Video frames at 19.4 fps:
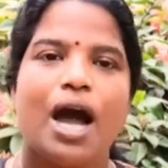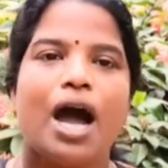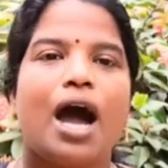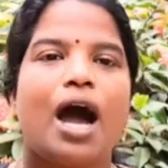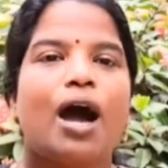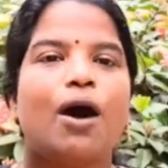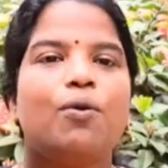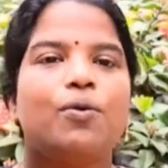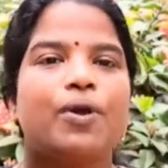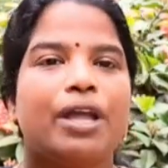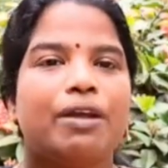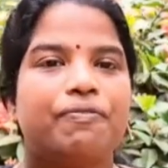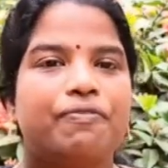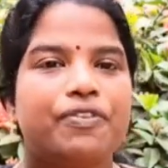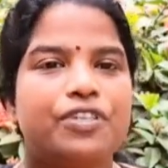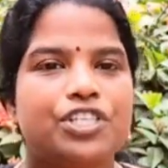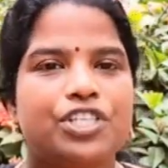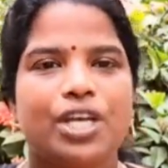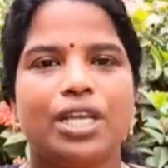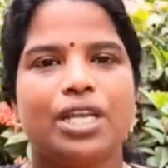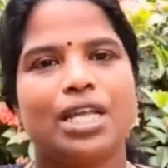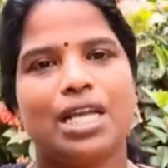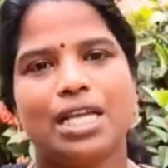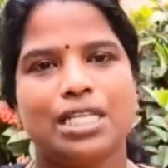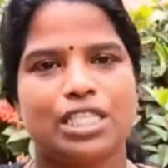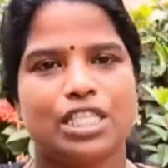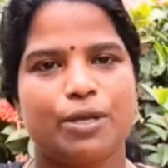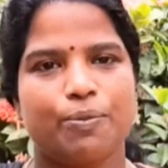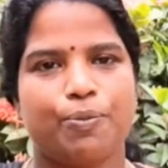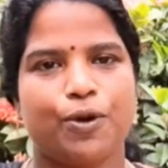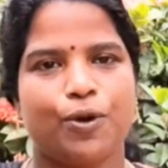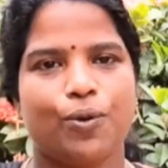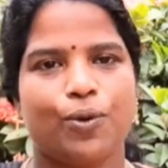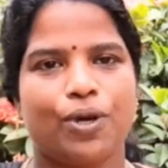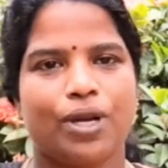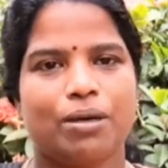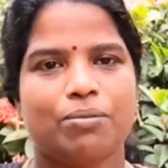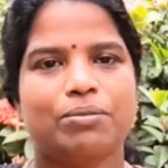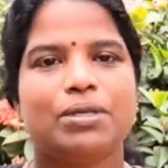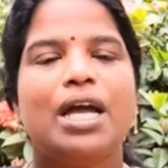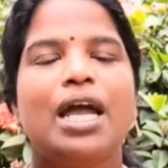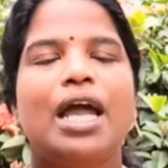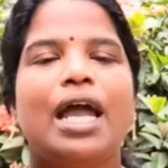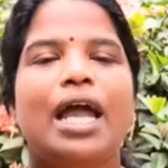How efficient is the program?